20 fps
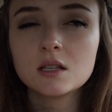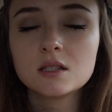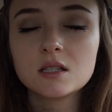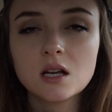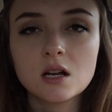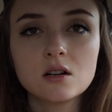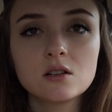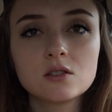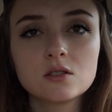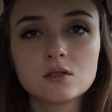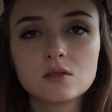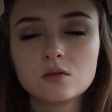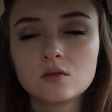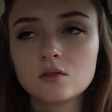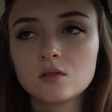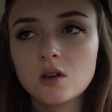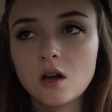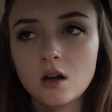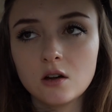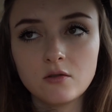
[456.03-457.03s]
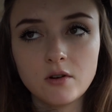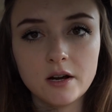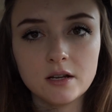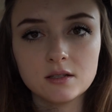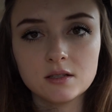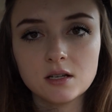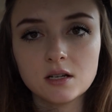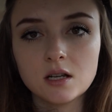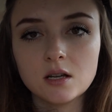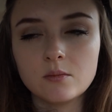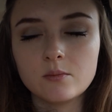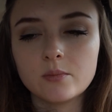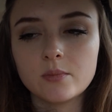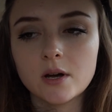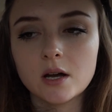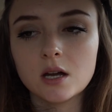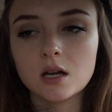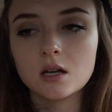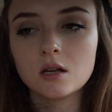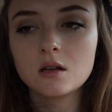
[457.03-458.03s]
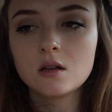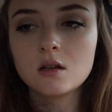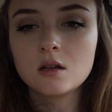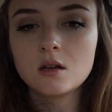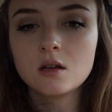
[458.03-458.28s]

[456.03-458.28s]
Seattle's a great city, but